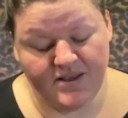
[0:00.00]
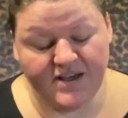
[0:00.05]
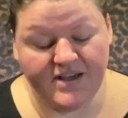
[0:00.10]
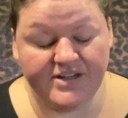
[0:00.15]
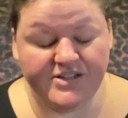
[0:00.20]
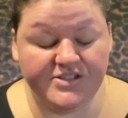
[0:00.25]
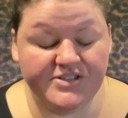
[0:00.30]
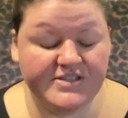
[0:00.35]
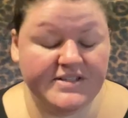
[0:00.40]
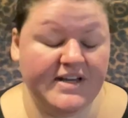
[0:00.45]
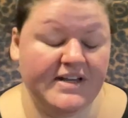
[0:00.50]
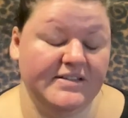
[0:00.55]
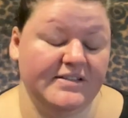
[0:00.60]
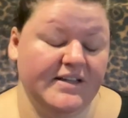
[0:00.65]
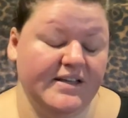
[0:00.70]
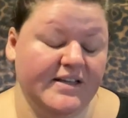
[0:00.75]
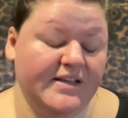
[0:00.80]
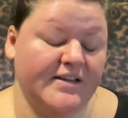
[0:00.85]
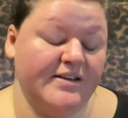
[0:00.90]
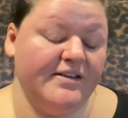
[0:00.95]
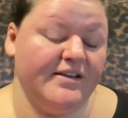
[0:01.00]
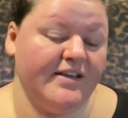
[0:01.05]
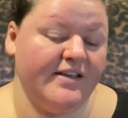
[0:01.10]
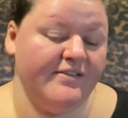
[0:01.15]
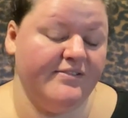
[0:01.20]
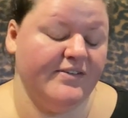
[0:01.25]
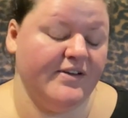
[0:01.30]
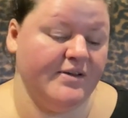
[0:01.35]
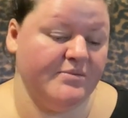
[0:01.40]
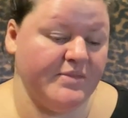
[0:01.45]
I just had like a
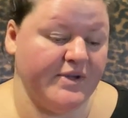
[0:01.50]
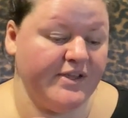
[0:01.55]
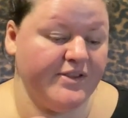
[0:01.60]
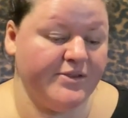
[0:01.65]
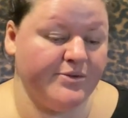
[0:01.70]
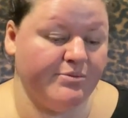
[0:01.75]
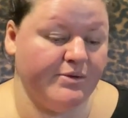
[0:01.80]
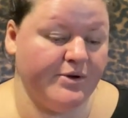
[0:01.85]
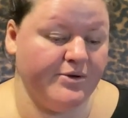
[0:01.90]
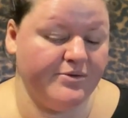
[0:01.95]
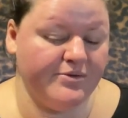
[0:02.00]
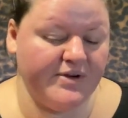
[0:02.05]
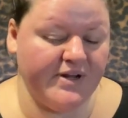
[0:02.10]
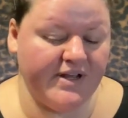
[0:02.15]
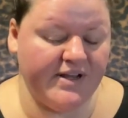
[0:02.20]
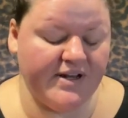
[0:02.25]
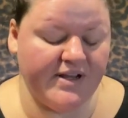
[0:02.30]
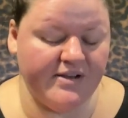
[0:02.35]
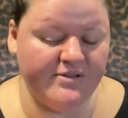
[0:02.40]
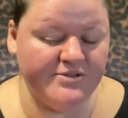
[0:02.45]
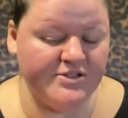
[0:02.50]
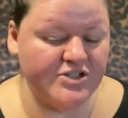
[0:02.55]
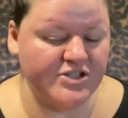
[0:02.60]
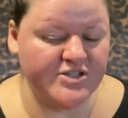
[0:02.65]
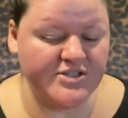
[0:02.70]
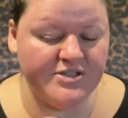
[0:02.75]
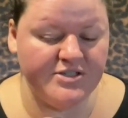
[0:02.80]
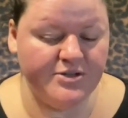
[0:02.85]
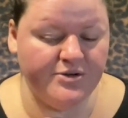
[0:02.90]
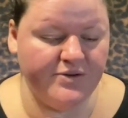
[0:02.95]
knife at my throat, and I was
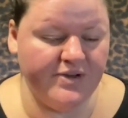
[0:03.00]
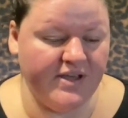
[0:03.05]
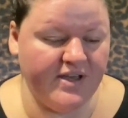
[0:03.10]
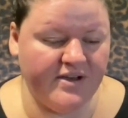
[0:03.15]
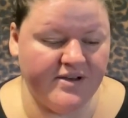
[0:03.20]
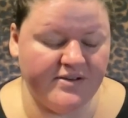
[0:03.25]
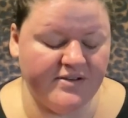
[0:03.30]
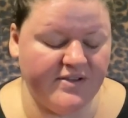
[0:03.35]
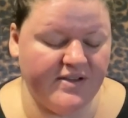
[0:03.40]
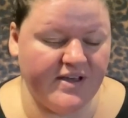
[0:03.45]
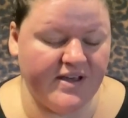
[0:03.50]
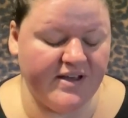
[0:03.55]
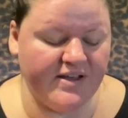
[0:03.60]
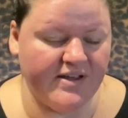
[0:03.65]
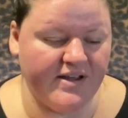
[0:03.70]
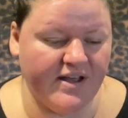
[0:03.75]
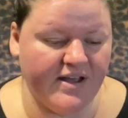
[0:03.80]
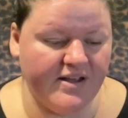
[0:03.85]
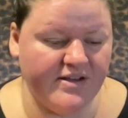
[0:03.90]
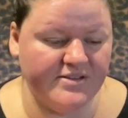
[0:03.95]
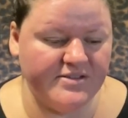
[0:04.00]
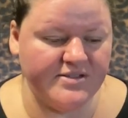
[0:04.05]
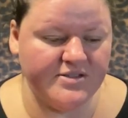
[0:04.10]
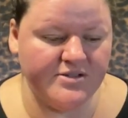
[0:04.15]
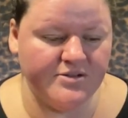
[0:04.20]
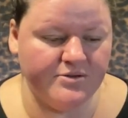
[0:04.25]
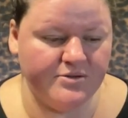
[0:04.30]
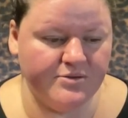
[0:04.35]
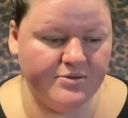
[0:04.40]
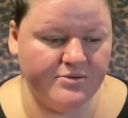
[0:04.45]
just so young, that
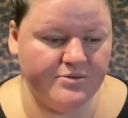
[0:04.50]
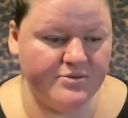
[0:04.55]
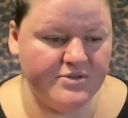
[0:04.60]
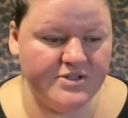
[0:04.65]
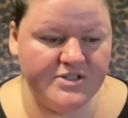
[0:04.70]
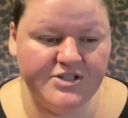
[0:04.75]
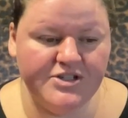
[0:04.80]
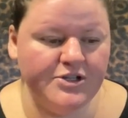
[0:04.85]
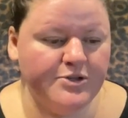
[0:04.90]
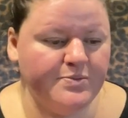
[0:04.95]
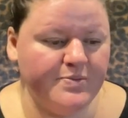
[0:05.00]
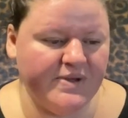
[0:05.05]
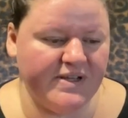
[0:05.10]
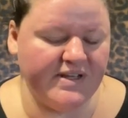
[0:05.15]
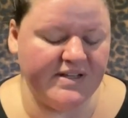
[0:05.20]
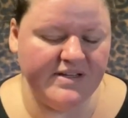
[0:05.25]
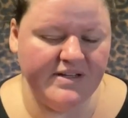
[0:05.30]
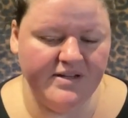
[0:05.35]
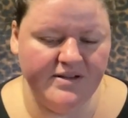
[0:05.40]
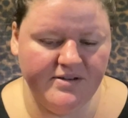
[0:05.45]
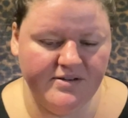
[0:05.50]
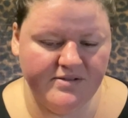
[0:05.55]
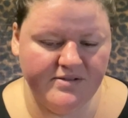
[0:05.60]
so stupid,